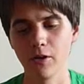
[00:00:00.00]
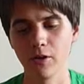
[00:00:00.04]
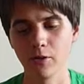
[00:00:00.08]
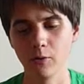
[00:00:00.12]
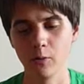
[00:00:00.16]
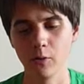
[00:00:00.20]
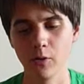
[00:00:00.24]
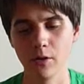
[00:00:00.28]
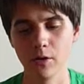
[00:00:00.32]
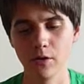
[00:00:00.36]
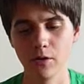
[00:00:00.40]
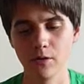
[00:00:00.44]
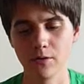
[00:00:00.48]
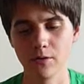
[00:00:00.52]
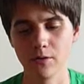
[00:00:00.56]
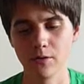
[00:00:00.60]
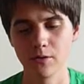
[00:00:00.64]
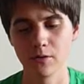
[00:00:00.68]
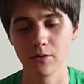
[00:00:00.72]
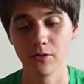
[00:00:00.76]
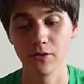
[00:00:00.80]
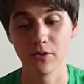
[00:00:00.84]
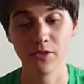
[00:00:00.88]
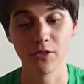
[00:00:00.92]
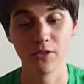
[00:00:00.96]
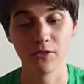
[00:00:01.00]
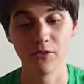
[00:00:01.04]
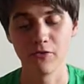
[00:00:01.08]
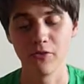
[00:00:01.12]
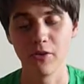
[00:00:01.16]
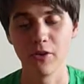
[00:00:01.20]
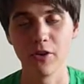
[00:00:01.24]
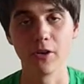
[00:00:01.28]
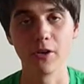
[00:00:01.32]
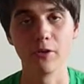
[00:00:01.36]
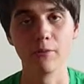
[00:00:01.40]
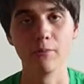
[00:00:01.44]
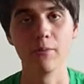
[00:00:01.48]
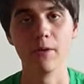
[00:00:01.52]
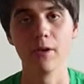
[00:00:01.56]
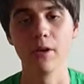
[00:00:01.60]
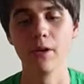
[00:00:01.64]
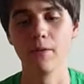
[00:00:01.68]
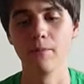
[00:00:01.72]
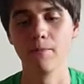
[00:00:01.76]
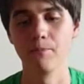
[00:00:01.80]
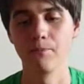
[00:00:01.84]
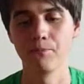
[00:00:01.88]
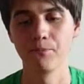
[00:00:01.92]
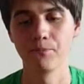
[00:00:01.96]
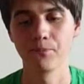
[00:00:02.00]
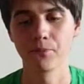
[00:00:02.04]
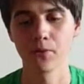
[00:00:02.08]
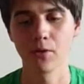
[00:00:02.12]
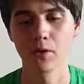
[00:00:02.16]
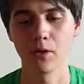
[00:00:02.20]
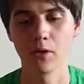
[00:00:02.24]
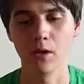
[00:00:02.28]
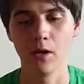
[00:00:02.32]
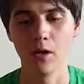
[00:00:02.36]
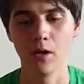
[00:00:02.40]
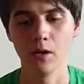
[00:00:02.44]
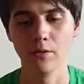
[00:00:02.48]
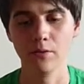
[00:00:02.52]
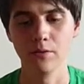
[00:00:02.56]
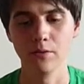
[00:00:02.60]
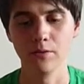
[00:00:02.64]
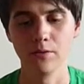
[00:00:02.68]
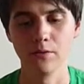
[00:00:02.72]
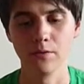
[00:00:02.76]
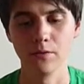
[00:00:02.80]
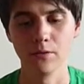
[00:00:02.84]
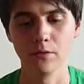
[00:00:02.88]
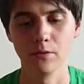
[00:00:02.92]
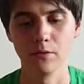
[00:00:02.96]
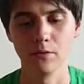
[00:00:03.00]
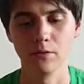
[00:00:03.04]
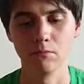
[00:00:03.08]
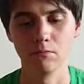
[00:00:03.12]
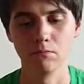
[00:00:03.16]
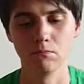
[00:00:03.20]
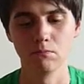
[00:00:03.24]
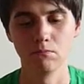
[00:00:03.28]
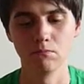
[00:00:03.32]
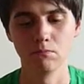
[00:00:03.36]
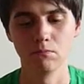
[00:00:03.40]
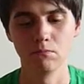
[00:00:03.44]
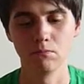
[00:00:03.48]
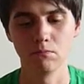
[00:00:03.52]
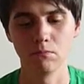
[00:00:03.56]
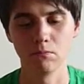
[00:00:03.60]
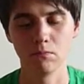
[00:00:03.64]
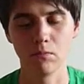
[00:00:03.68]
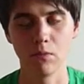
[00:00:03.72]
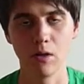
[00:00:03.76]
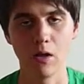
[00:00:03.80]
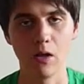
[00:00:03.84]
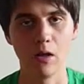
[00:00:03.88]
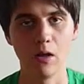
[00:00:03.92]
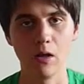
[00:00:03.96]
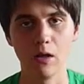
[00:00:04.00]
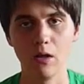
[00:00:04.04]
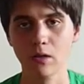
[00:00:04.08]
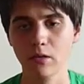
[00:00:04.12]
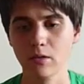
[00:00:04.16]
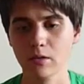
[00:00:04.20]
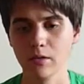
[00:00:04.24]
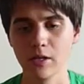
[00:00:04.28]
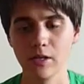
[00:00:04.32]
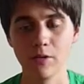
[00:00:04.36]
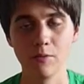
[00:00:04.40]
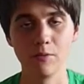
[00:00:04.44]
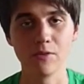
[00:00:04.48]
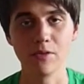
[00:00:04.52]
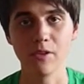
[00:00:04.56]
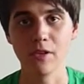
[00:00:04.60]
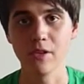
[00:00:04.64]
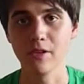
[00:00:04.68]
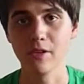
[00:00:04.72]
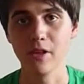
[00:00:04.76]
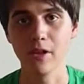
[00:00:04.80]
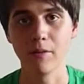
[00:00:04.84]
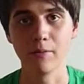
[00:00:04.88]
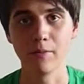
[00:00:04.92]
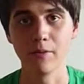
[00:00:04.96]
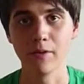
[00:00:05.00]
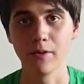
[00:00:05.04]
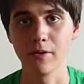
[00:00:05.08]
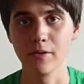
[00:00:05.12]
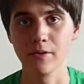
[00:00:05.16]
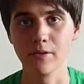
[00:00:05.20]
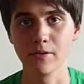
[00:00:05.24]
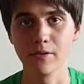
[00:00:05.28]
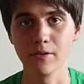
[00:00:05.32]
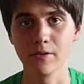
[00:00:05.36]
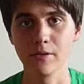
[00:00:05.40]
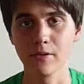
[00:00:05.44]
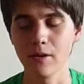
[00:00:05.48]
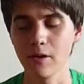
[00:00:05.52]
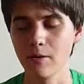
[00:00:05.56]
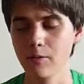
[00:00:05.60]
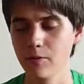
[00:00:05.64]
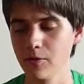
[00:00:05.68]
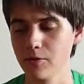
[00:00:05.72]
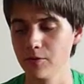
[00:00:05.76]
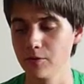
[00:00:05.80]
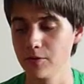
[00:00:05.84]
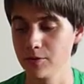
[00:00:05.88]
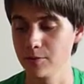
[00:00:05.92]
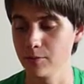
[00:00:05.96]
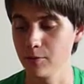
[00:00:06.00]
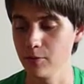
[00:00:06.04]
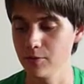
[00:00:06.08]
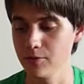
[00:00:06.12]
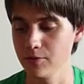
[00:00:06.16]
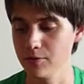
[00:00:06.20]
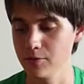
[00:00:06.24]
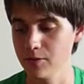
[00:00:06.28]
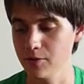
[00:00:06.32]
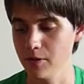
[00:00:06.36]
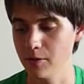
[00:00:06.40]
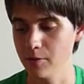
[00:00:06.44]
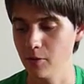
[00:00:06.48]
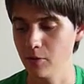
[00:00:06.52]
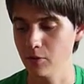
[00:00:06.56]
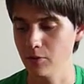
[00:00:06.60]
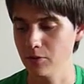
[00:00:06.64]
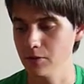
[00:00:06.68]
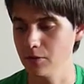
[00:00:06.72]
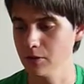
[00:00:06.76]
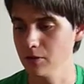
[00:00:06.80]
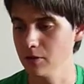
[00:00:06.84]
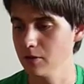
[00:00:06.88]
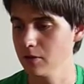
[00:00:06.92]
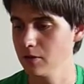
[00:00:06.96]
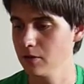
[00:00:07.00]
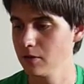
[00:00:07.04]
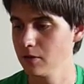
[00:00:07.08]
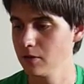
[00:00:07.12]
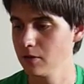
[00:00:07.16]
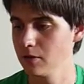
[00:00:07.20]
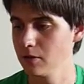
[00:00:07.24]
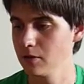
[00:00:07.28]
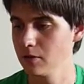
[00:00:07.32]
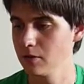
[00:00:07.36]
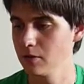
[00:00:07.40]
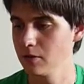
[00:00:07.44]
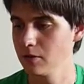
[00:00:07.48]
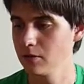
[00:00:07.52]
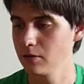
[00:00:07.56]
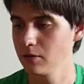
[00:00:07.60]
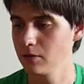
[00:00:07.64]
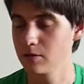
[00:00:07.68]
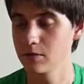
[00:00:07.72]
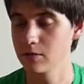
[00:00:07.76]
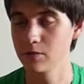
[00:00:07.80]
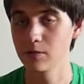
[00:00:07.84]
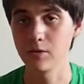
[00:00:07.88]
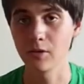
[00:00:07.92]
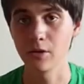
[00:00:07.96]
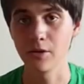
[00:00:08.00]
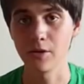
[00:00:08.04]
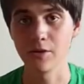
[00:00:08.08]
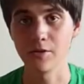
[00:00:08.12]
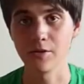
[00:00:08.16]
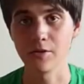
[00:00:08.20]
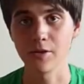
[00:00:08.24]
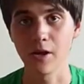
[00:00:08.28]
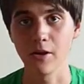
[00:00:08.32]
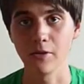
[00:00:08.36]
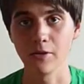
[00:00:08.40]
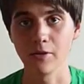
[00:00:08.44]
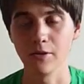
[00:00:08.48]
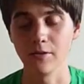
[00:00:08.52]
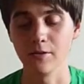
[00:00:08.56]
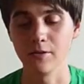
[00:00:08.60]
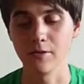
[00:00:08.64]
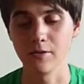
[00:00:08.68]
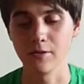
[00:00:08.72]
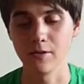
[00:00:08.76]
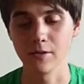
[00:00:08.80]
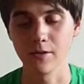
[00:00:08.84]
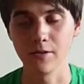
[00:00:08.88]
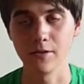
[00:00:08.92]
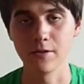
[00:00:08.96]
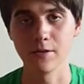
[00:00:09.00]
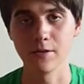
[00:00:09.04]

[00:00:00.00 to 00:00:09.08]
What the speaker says: final words. This is a very good beer. And I'll keep saying that because I'm disappointed. I'm only astonished how good this is.